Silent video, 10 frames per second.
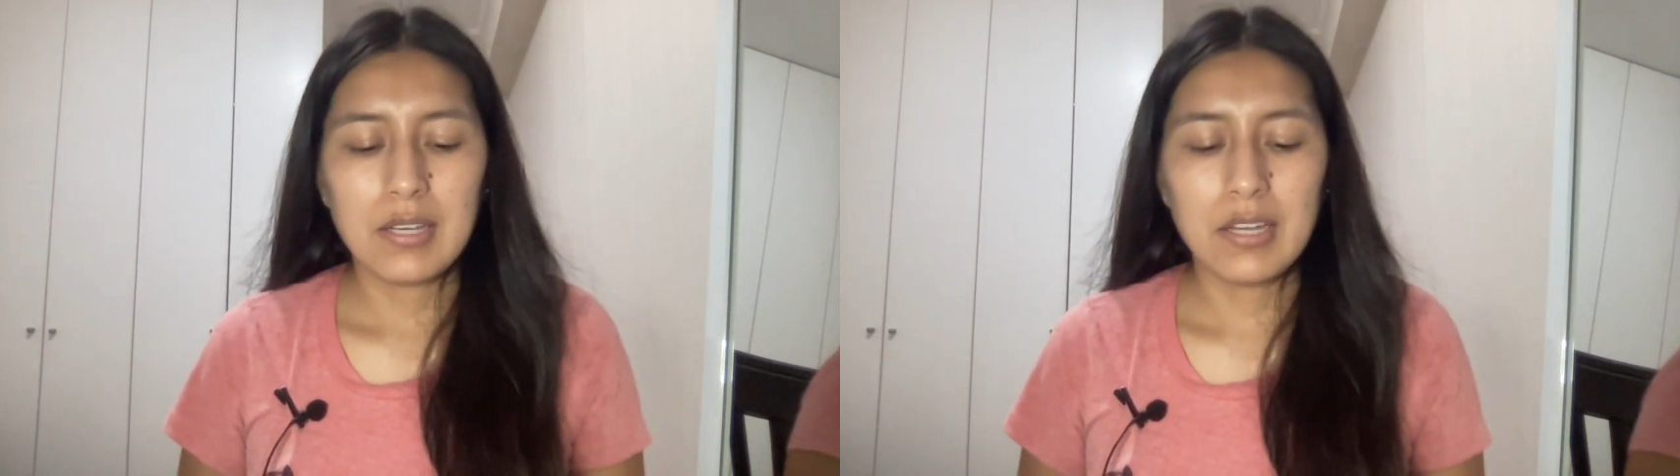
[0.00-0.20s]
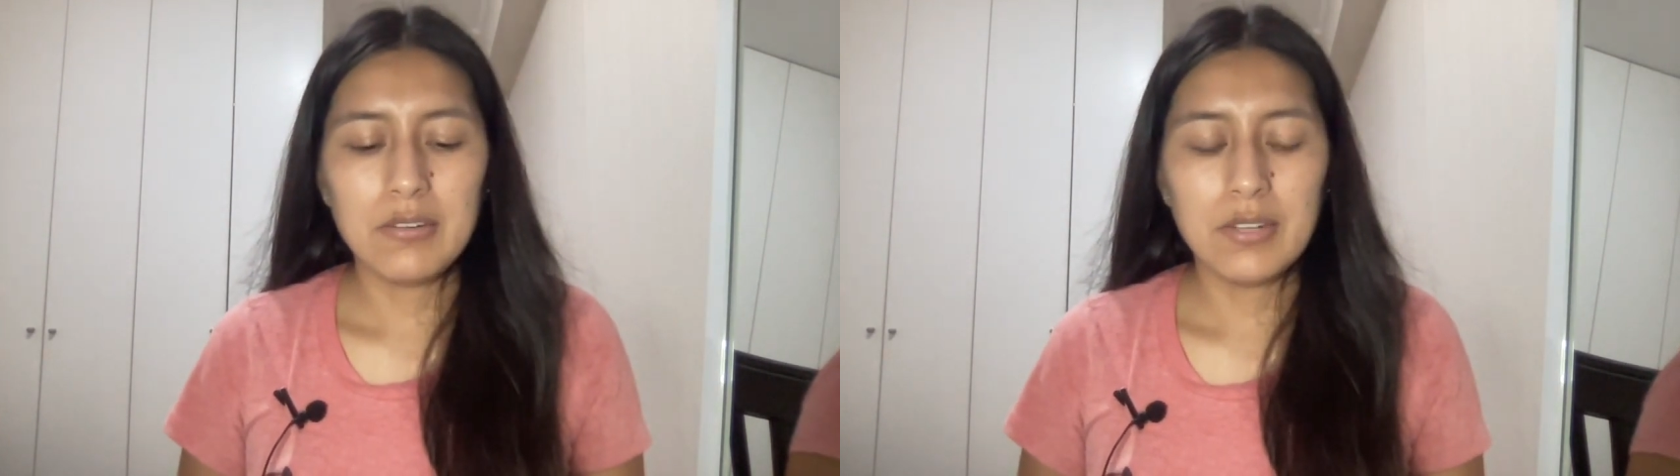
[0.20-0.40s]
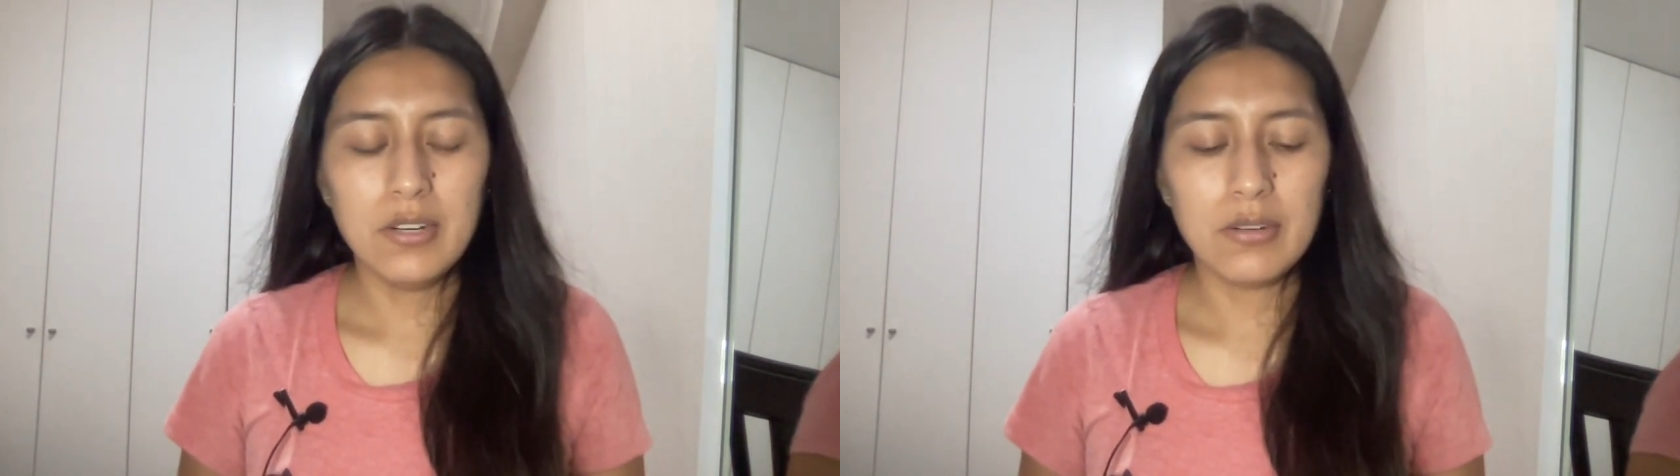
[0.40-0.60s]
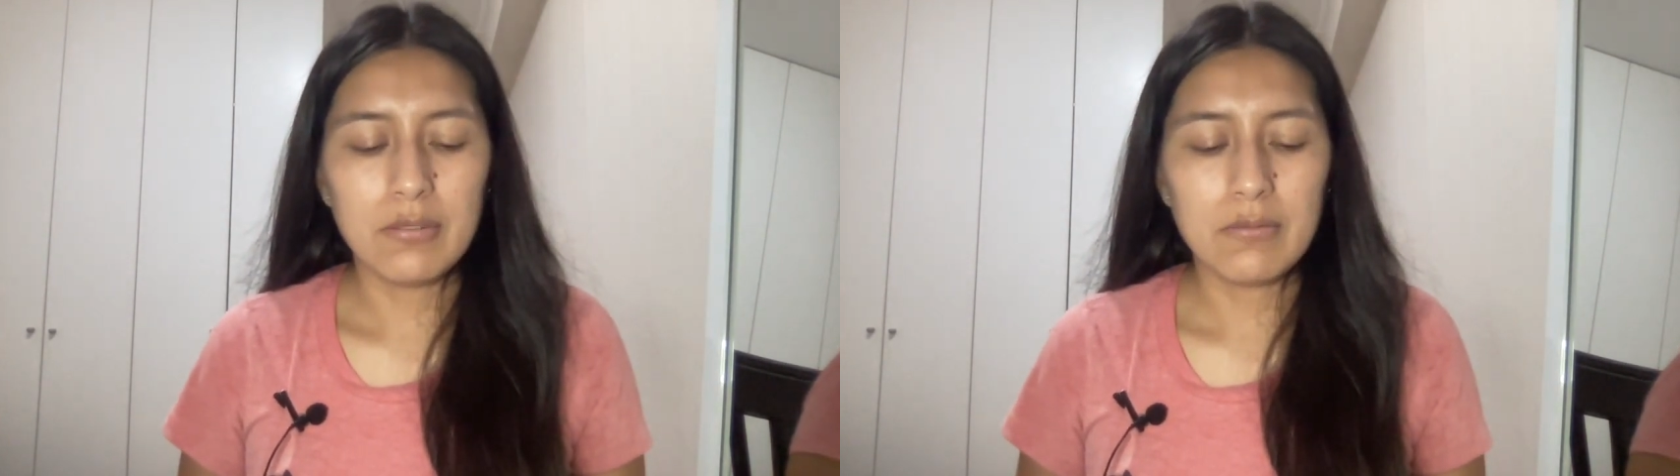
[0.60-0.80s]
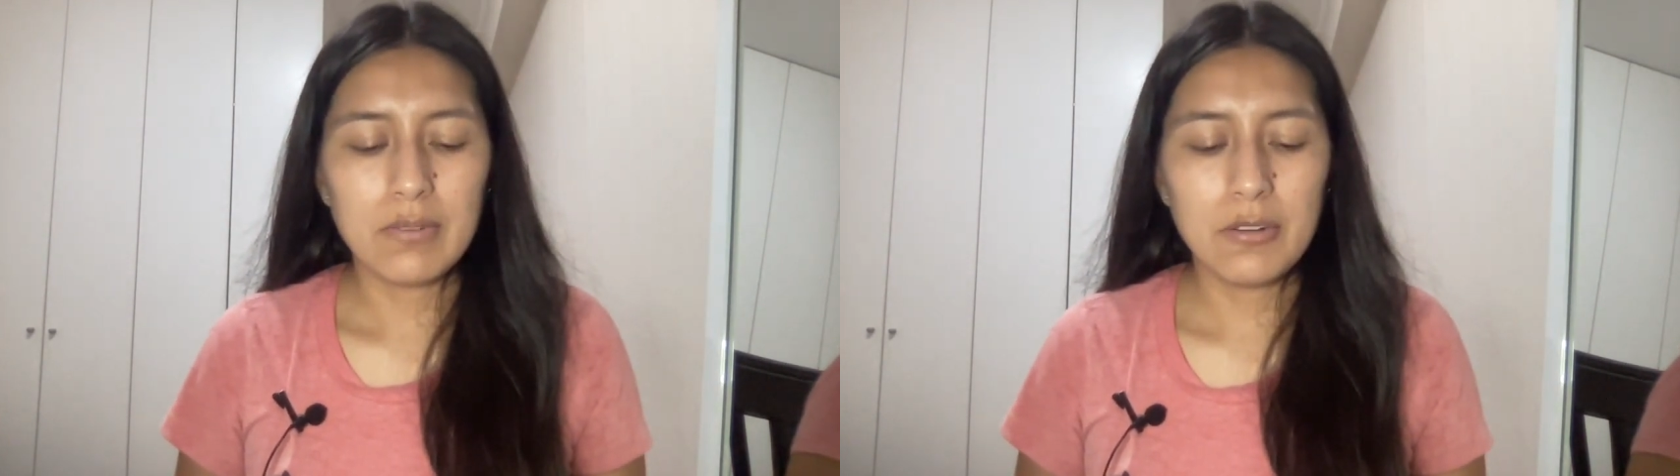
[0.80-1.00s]
I don't
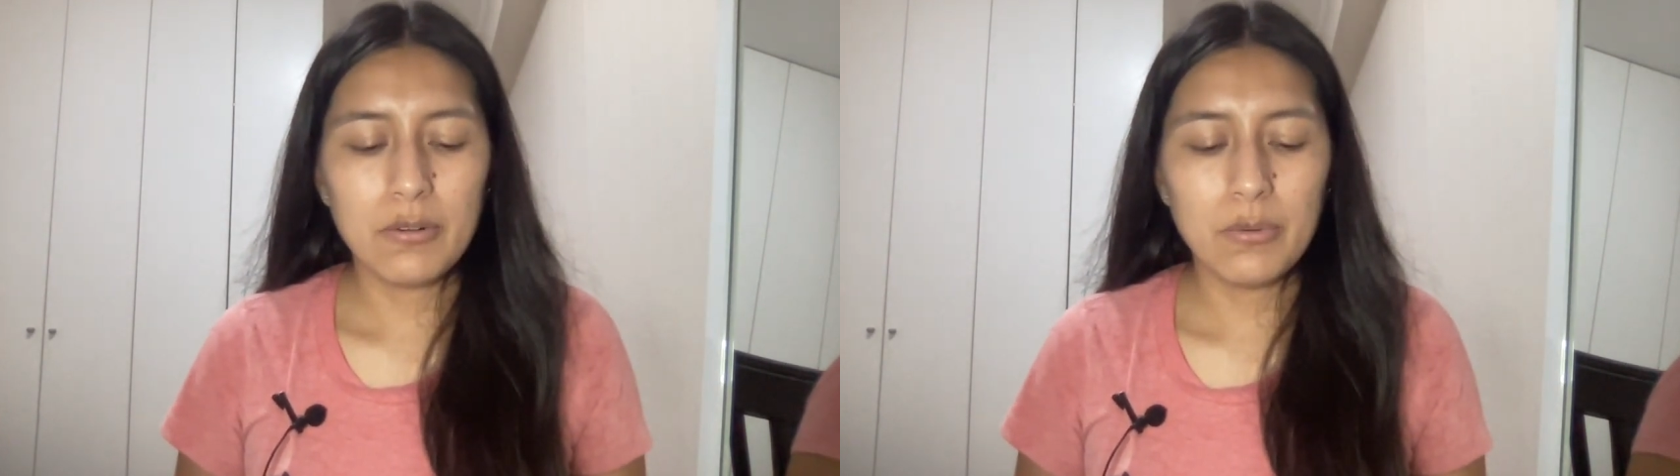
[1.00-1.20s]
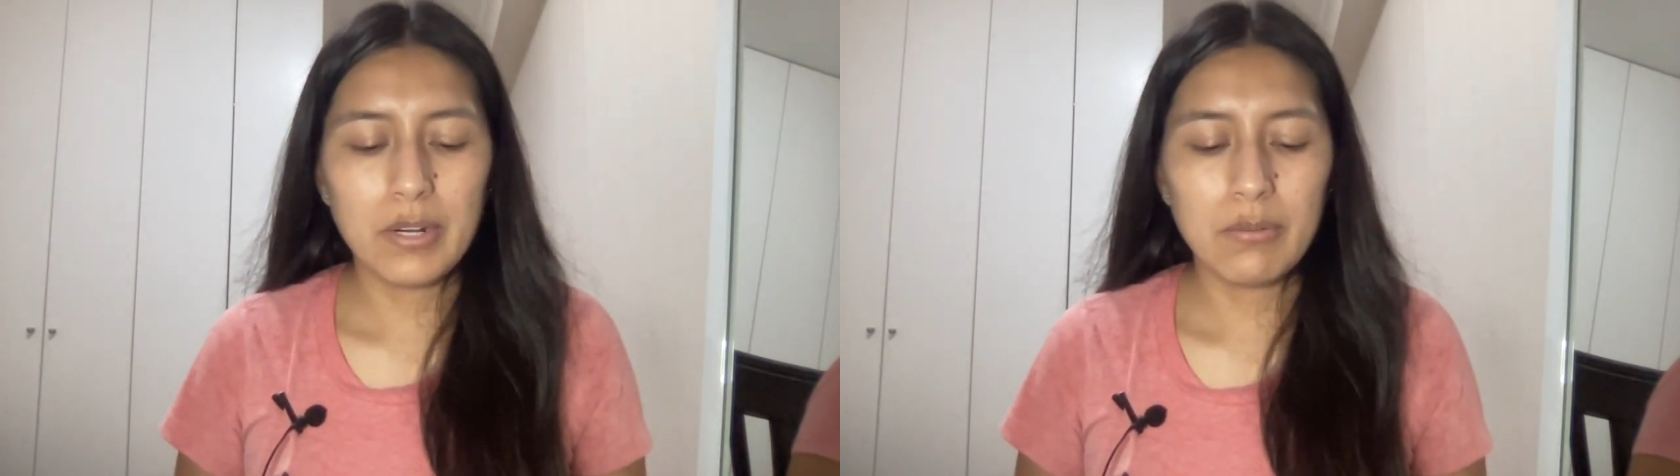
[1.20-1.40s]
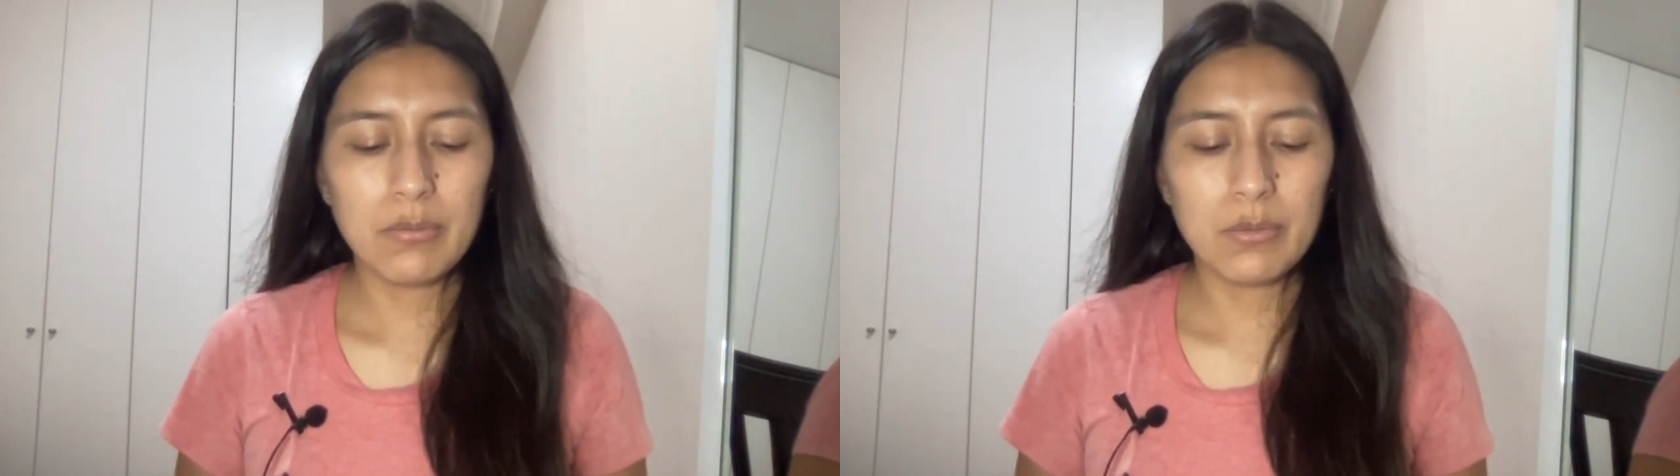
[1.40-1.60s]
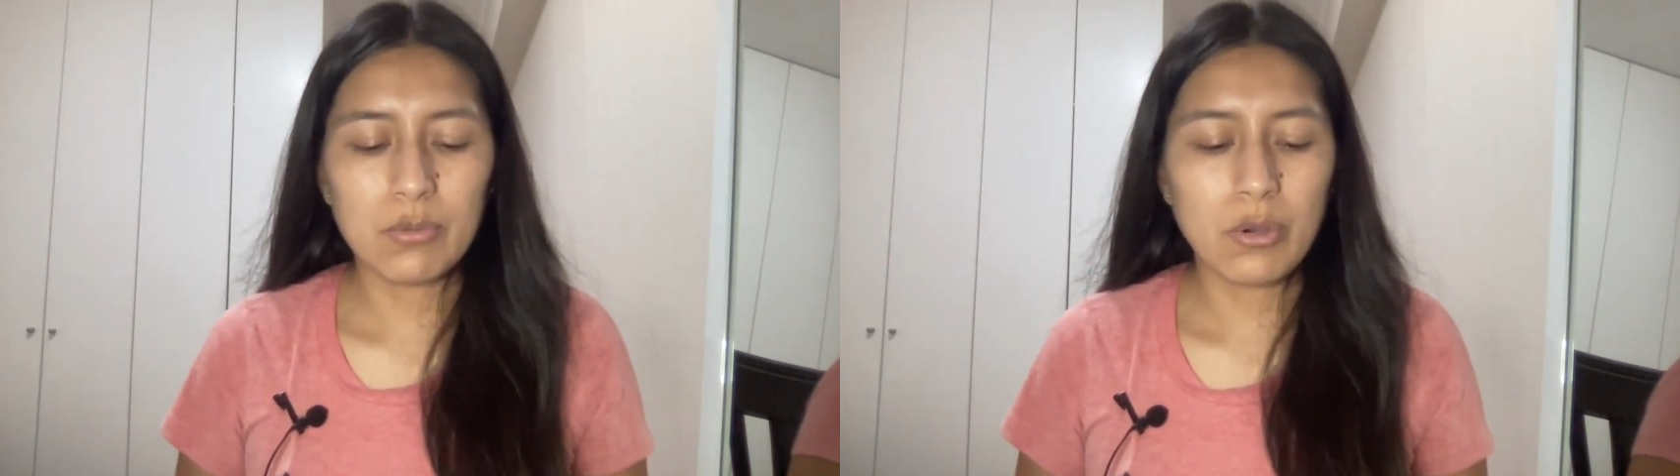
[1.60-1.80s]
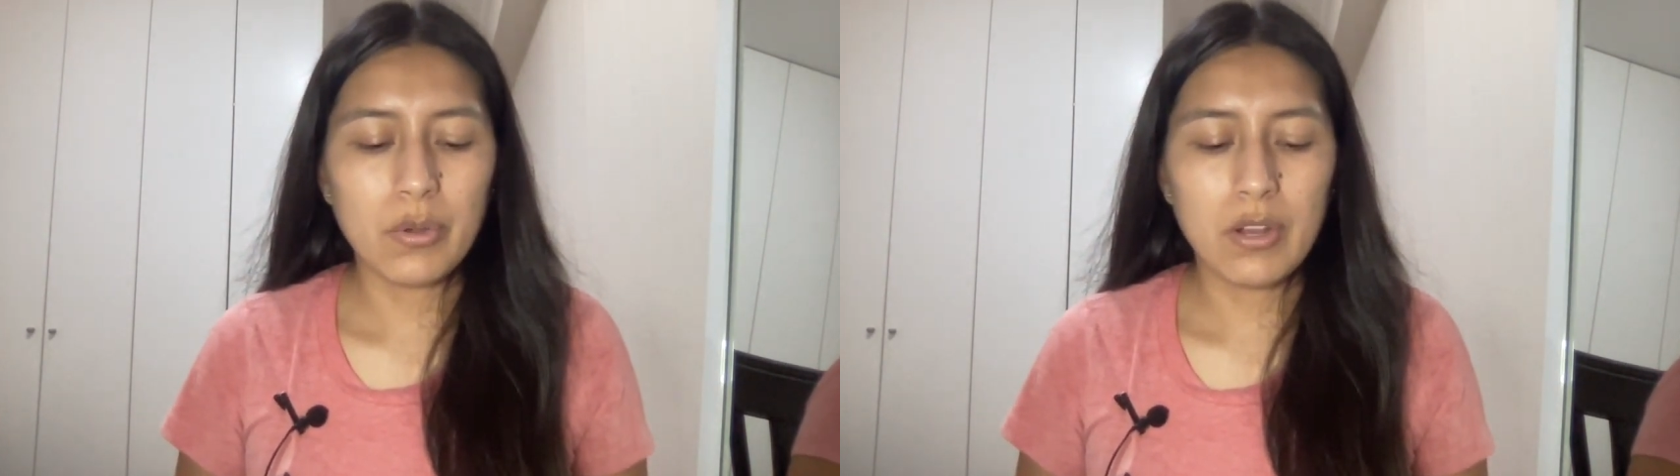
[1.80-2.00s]
know, I don't know what
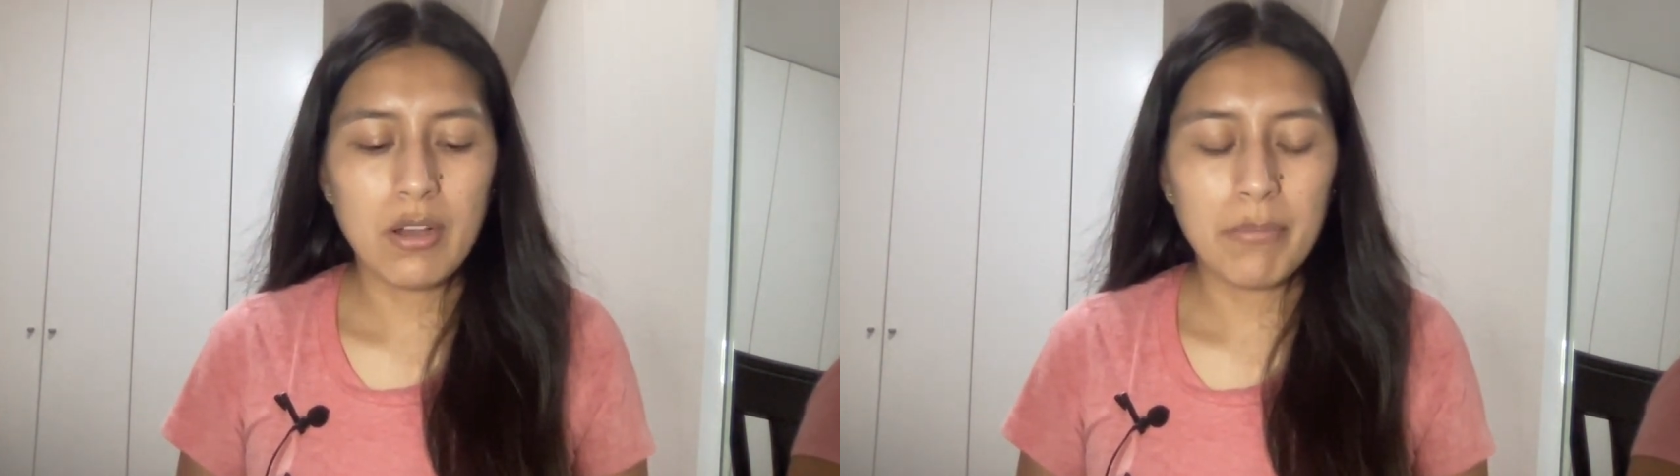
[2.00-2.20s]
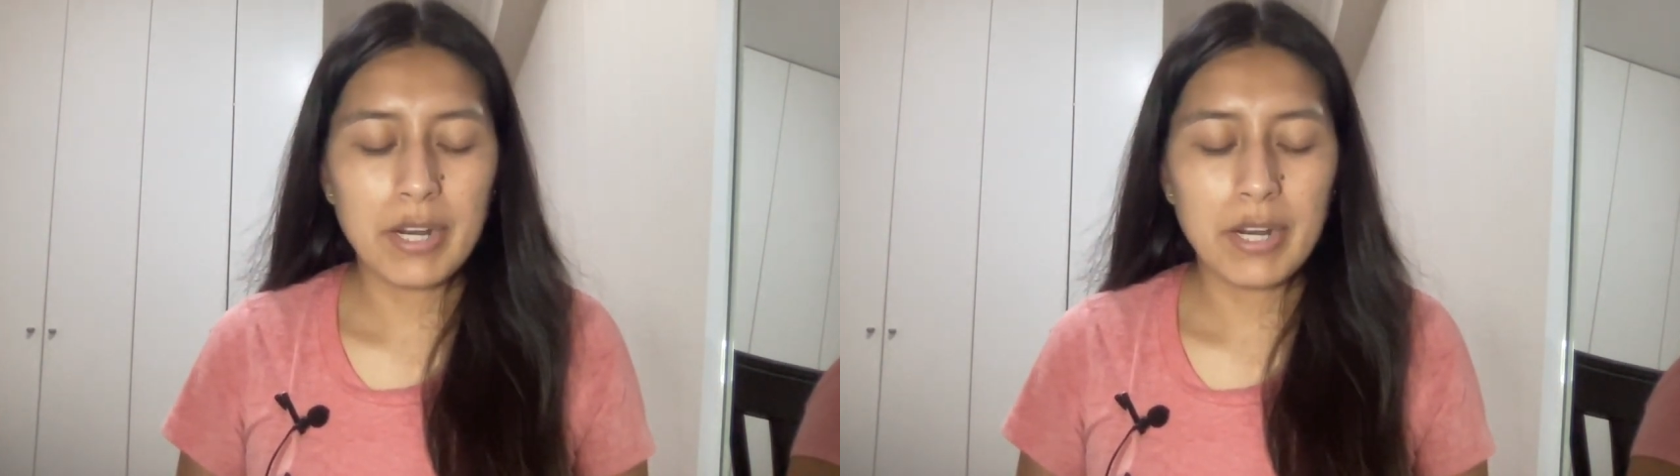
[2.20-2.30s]
was going on,